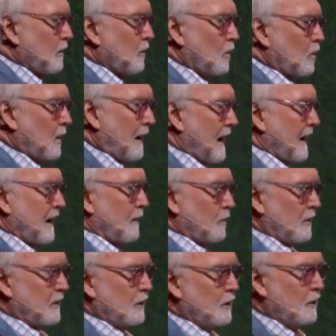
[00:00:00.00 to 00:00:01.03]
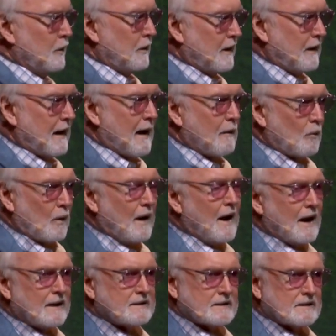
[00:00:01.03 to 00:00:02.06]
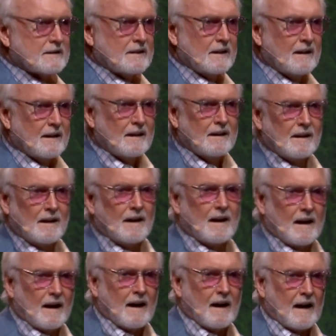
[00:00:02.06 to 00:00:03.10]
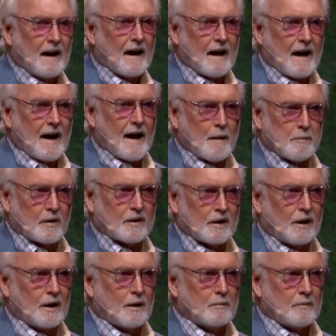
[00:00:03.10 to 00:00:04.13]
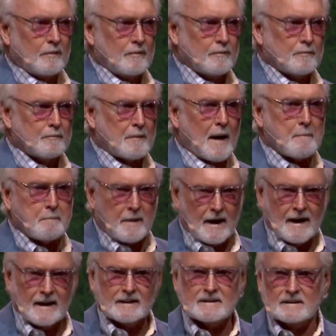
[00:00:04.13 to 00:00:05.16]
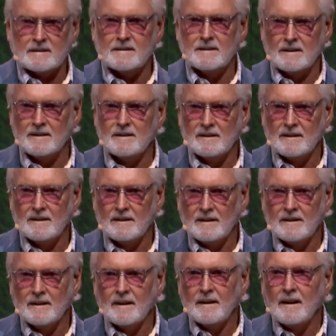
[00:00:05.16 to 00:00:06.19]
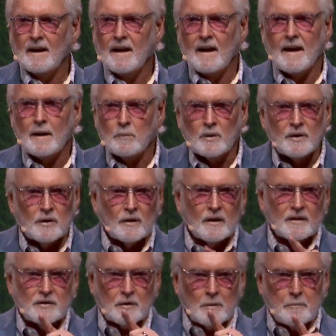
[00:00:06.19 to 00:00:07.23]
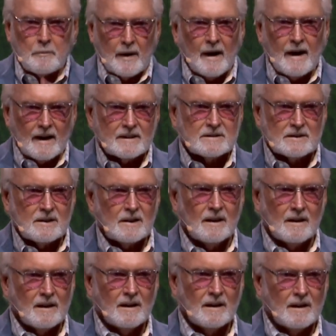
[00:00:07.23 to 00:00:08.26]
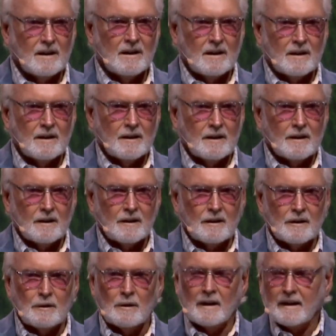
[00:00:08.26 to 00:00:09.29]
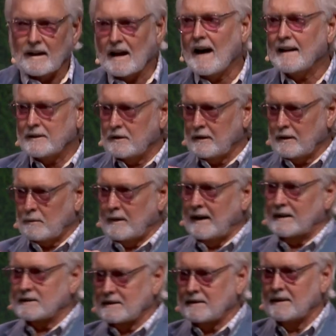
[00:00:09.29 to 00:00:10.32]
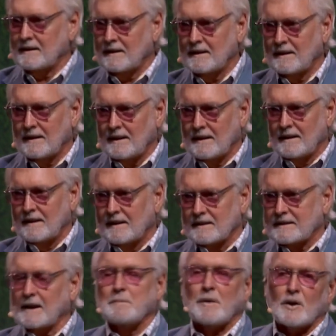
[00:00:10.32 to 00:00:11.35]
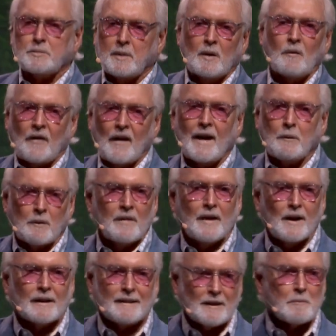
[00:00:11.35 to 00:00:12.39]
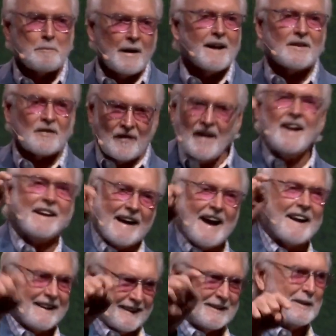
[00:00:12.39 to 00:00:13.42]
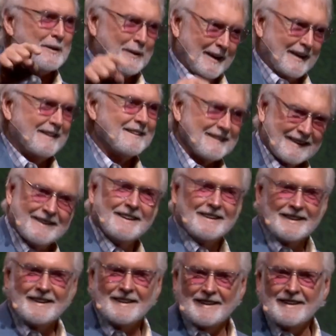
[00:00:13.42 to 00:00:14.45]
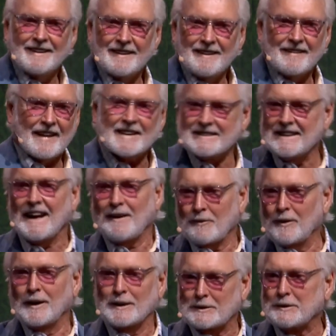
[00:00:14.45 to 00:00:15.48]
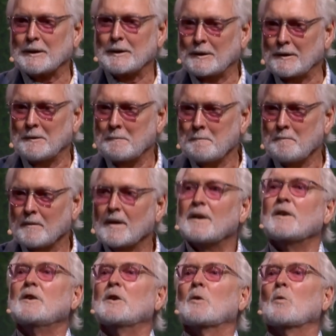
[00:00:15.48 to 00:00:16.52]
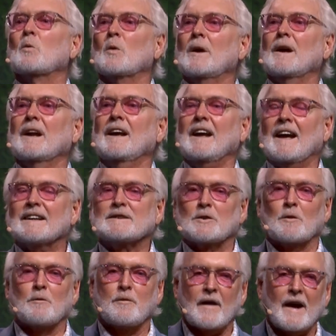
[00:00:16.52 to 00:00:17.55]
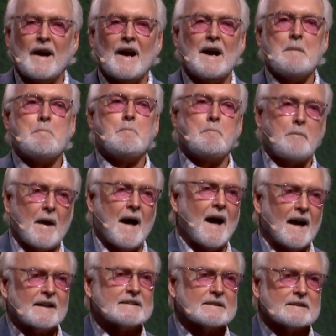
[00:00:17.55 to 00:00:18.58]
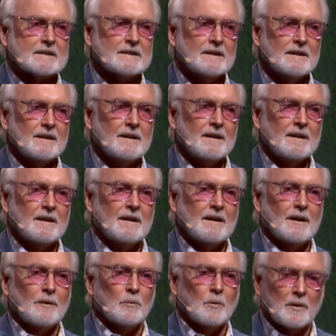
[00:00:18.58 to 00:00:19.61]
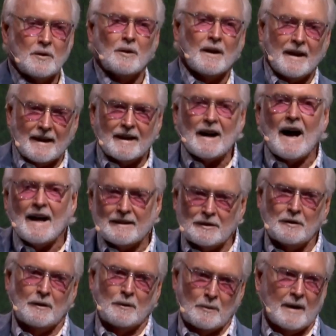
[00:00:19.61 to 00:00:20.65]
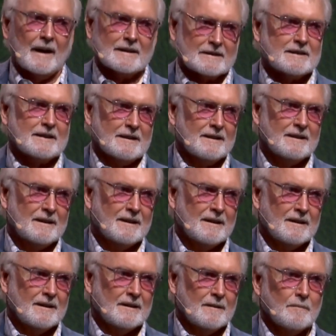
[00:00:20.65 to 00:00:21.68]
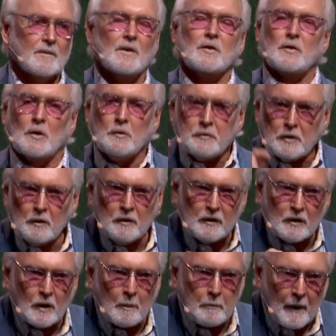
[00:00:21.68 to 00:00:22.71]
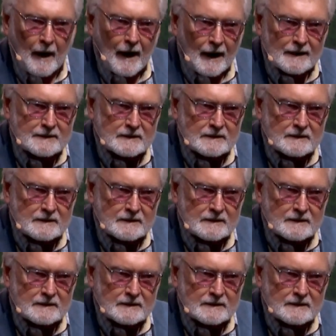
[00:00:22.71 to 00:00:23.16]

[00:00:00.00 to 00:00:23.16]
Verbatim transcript: when I get renewed and I rest, I become my best. And when you're at your best, you let God do the rest. See, most people think when they're at their best, they got to do it. That's not really true. You're really at your very best when you're letting God do the rest. You do your best